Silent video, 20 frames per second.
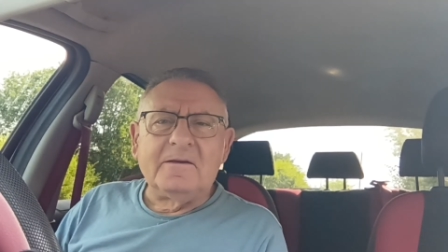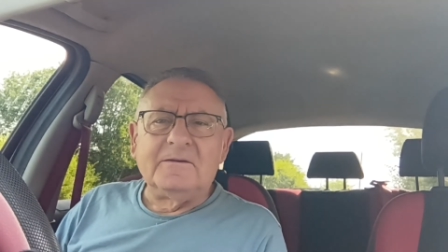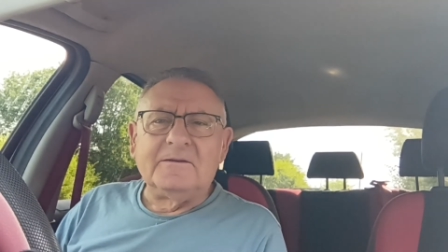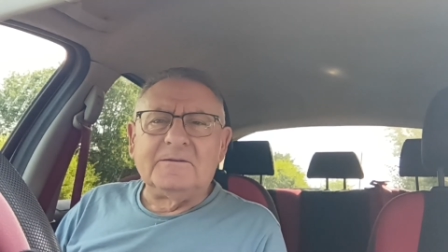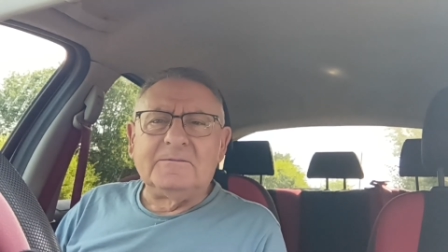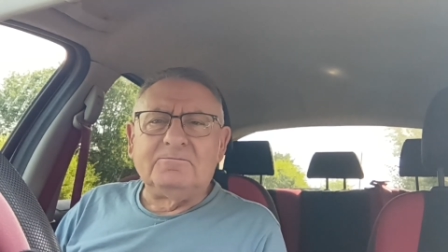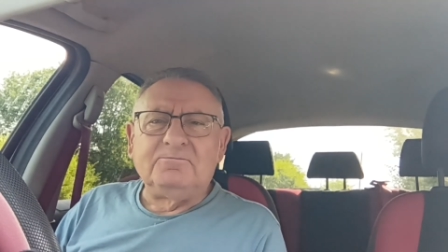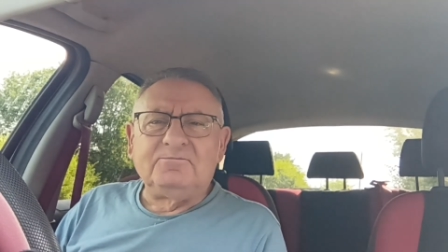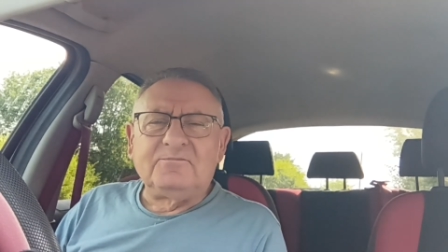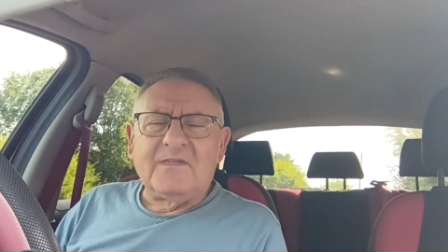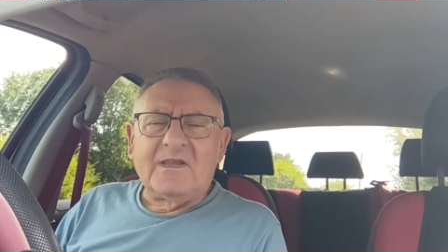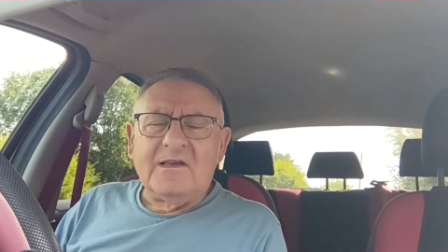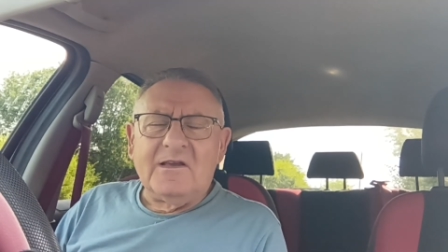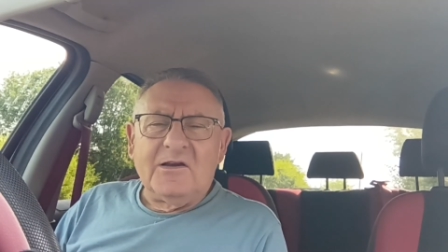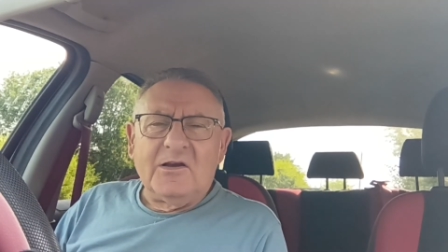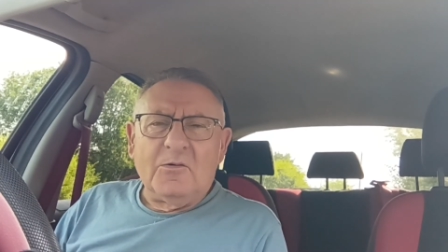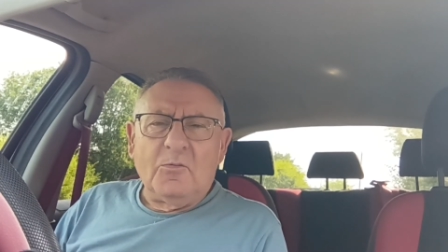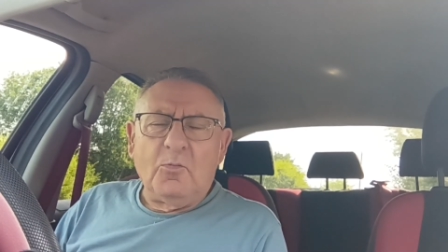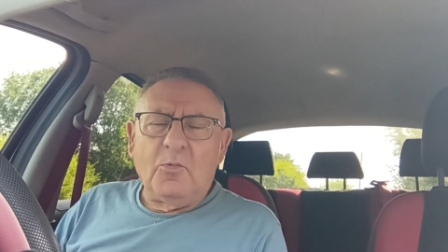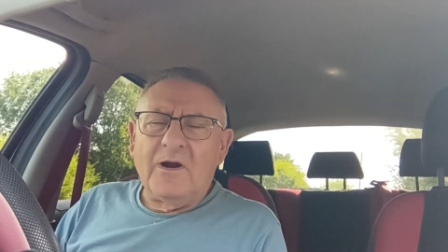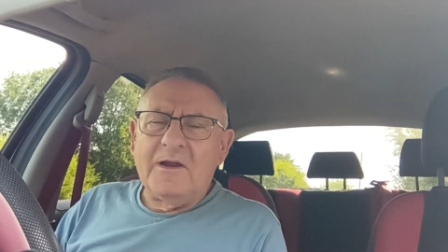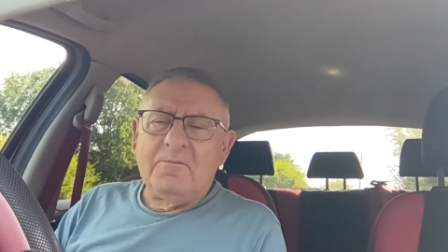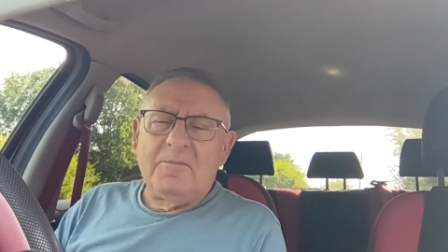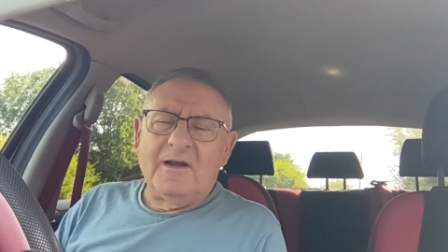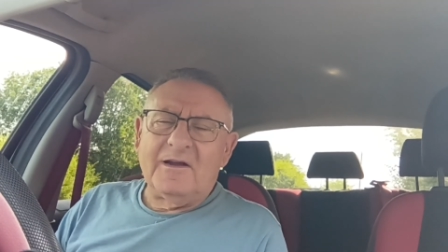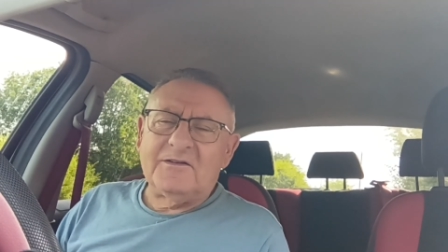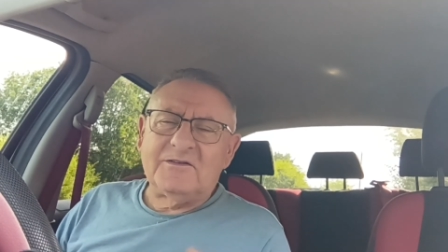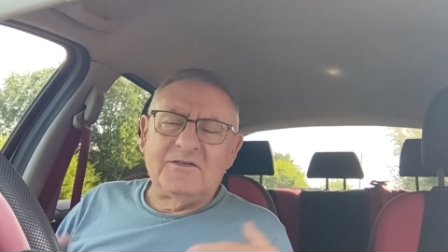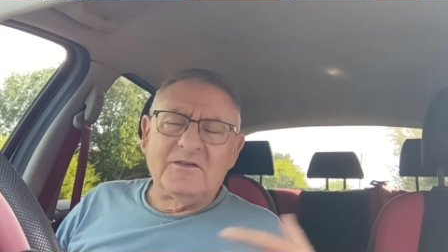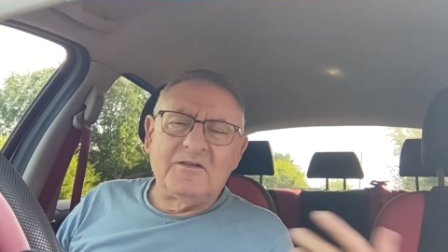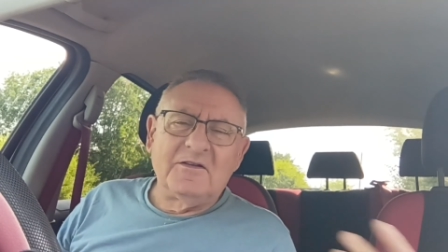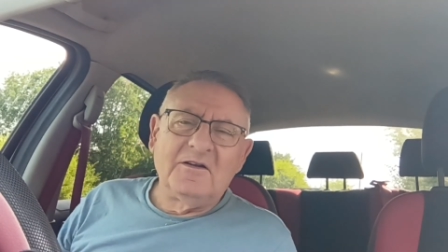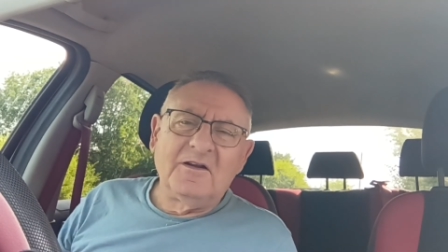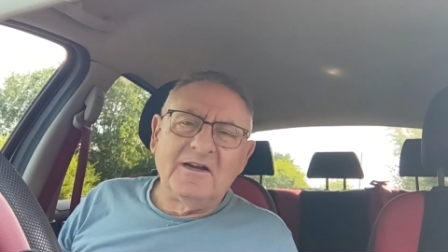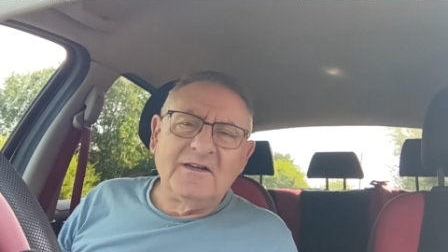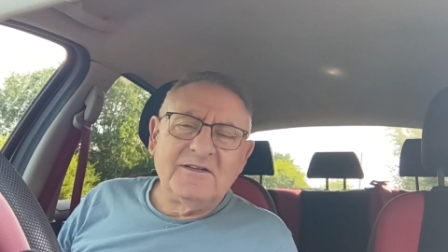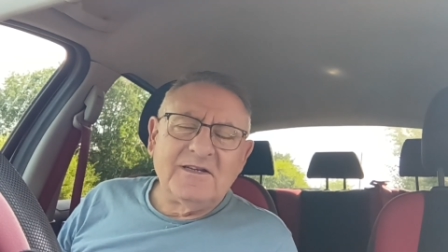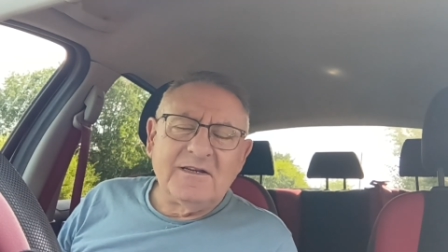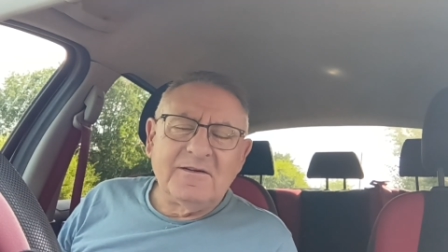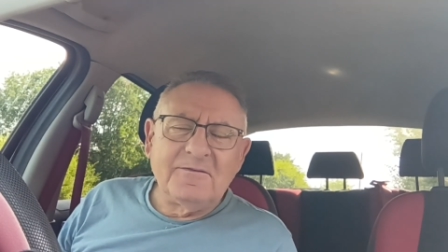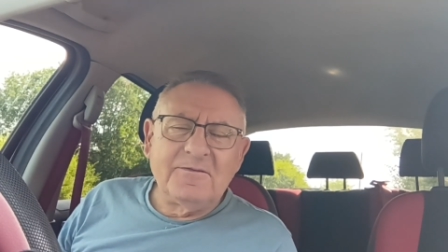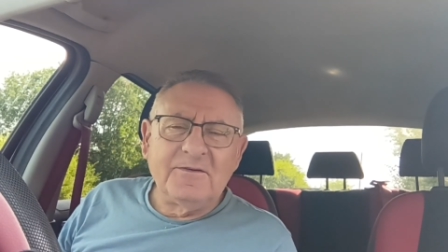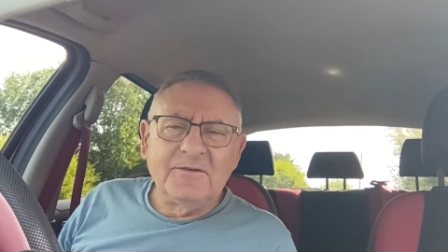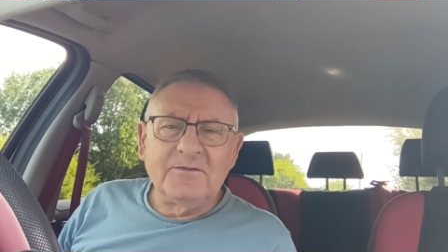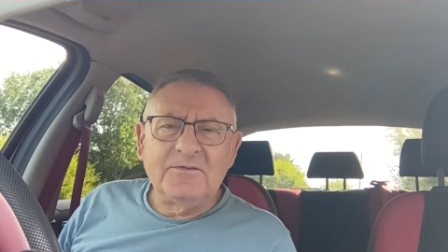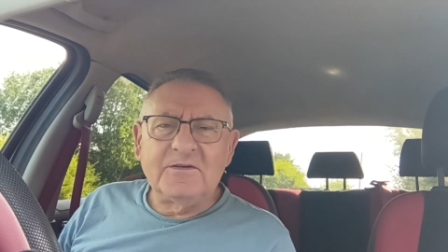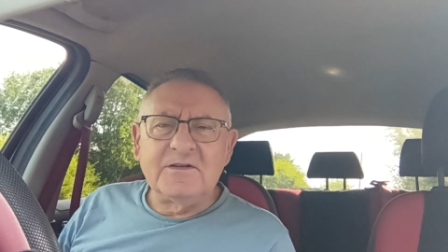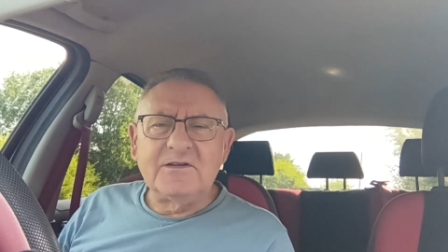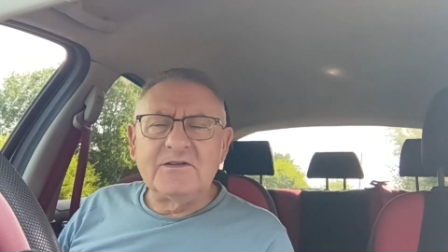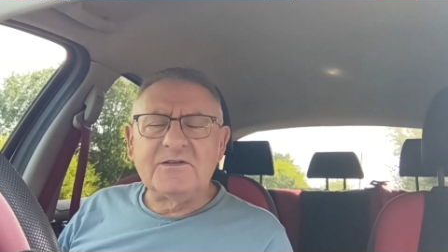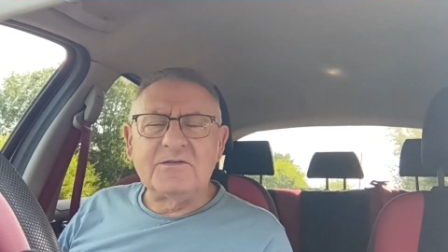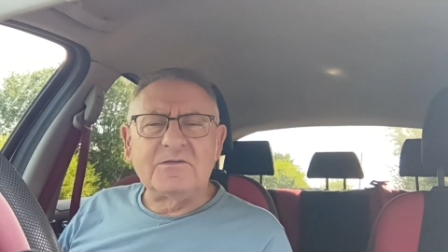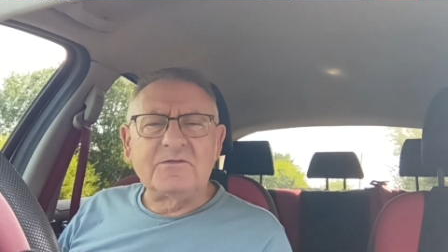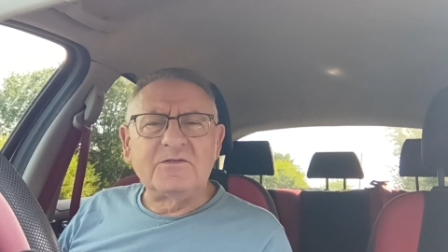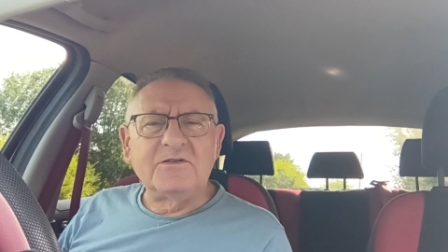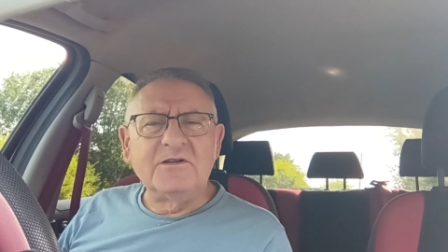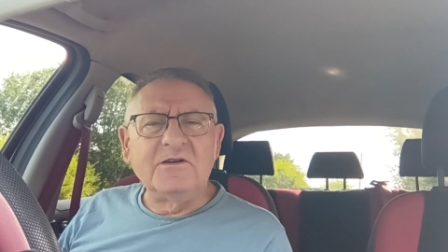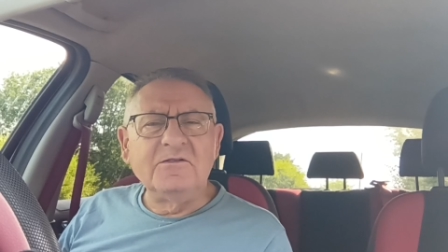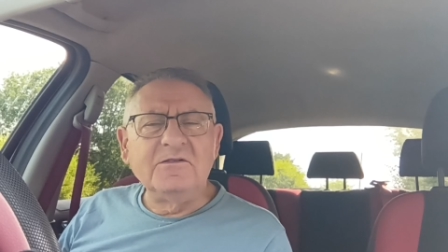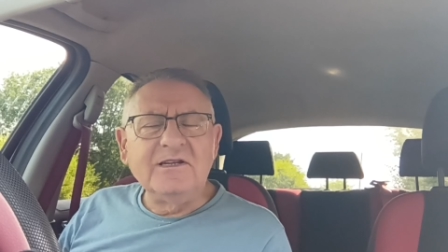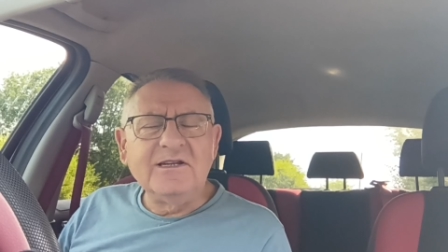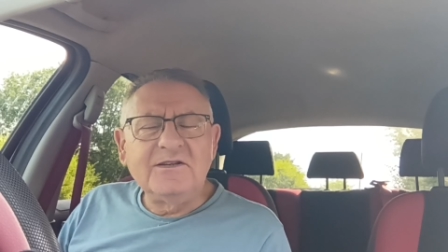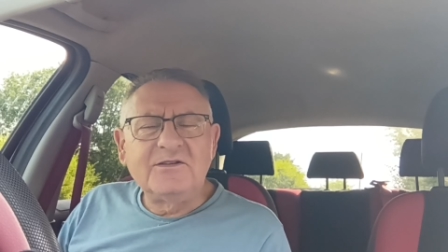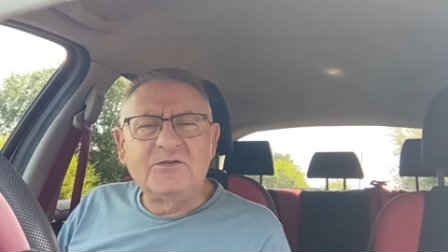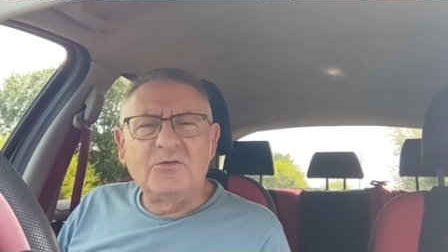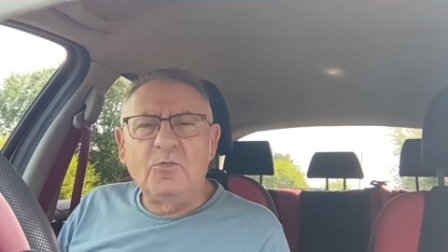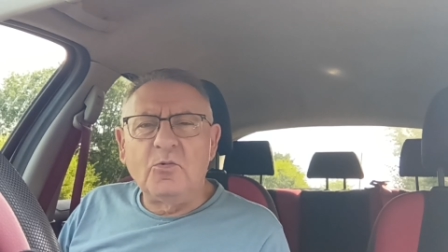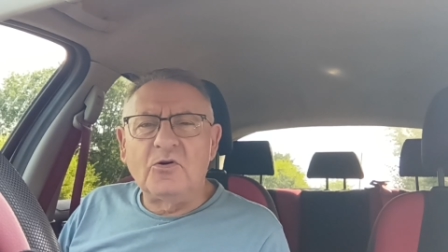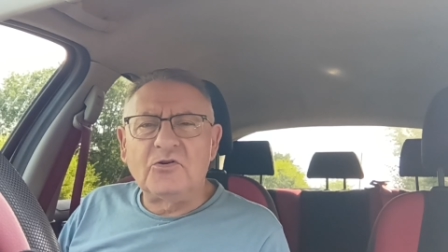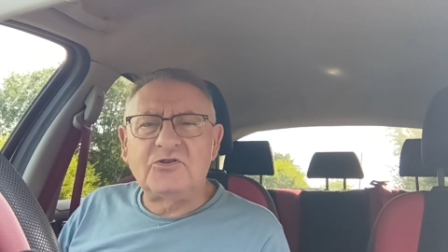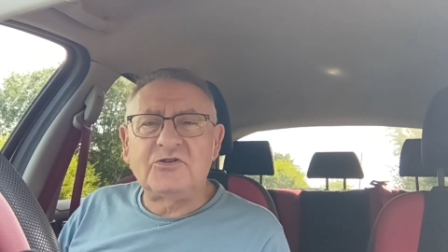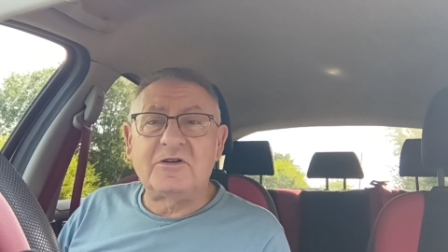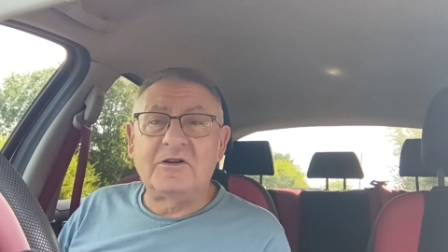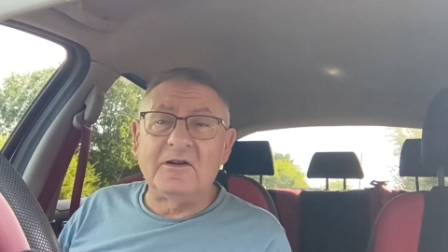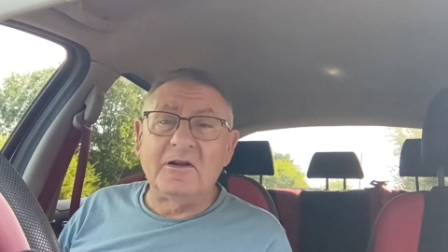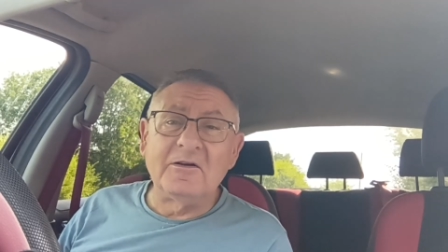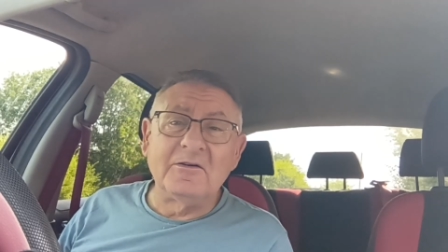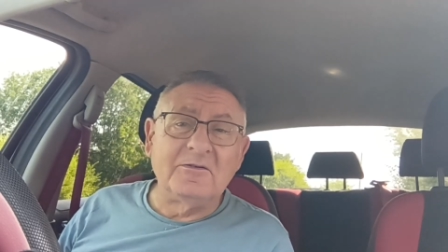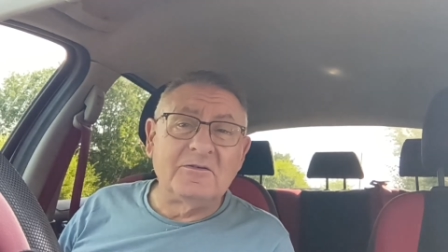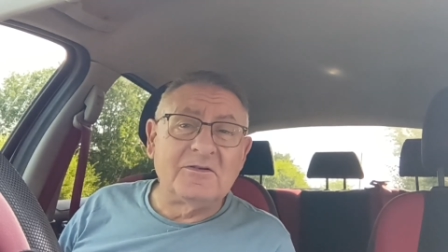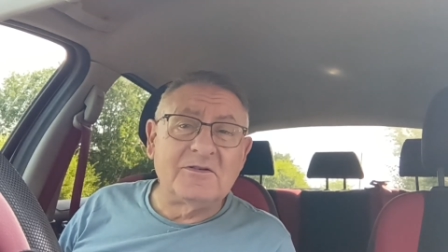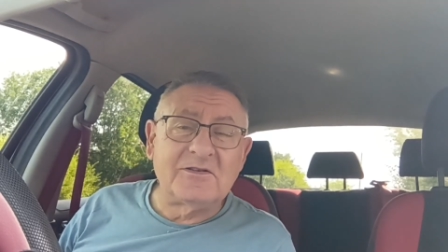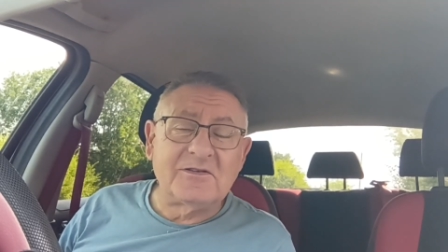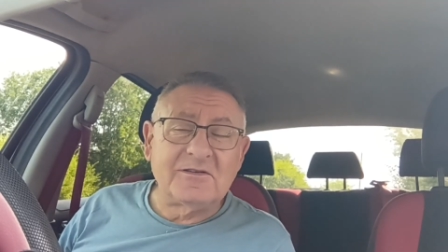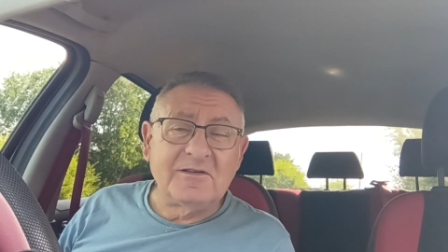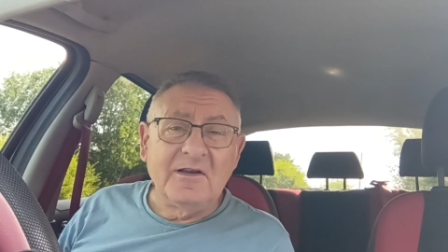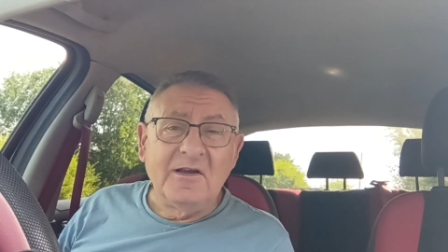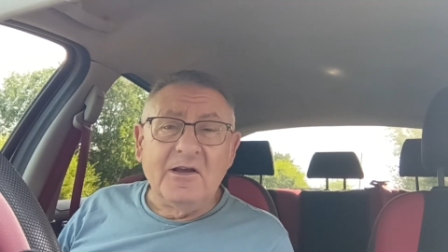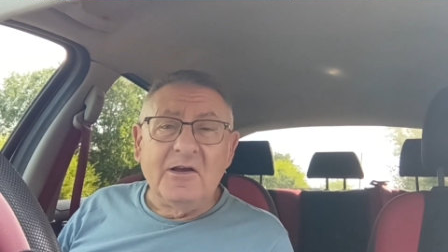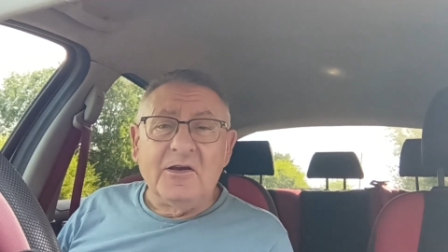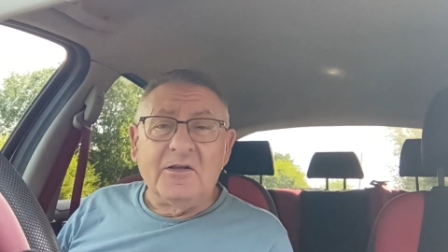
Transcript: Um, way back to the 1950s, there was no need to wash clothes.